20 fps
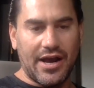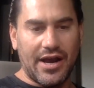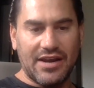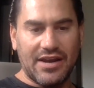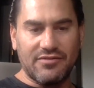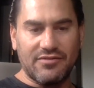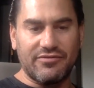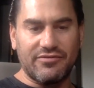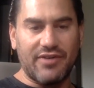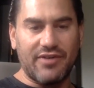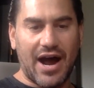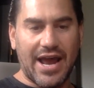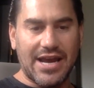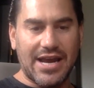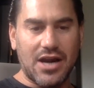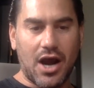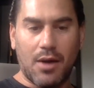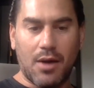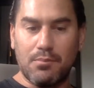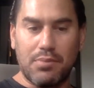
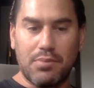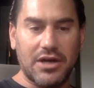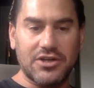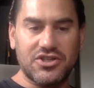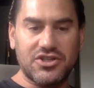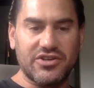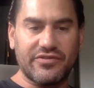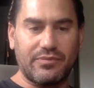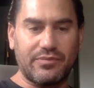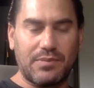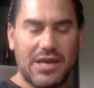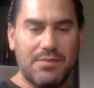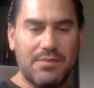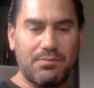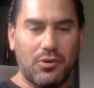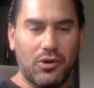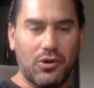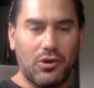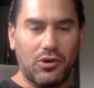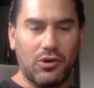invite a bunch of
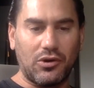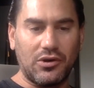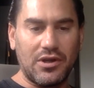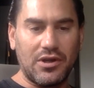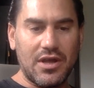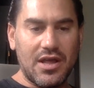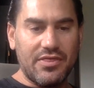people